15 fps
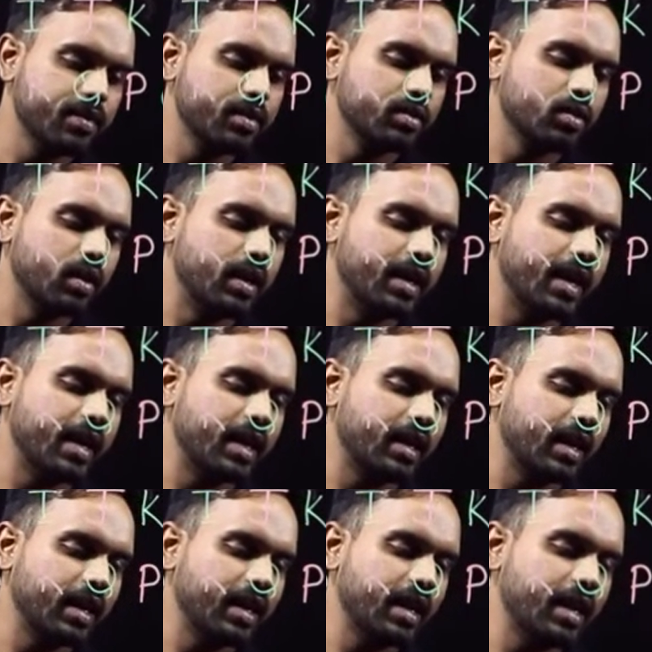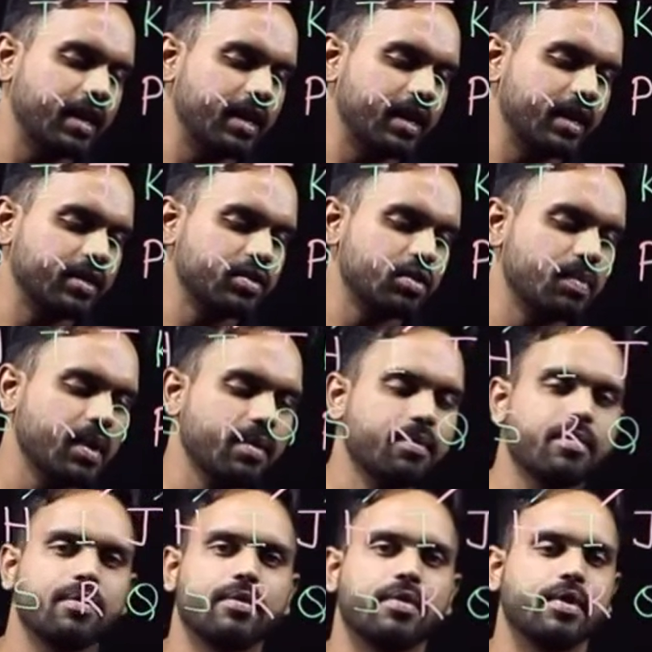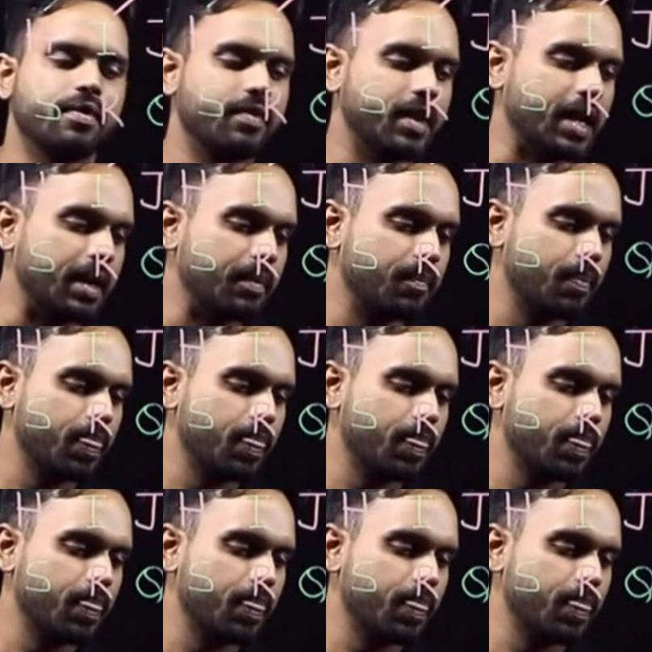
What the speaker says: So I'll directly write it as to be 15.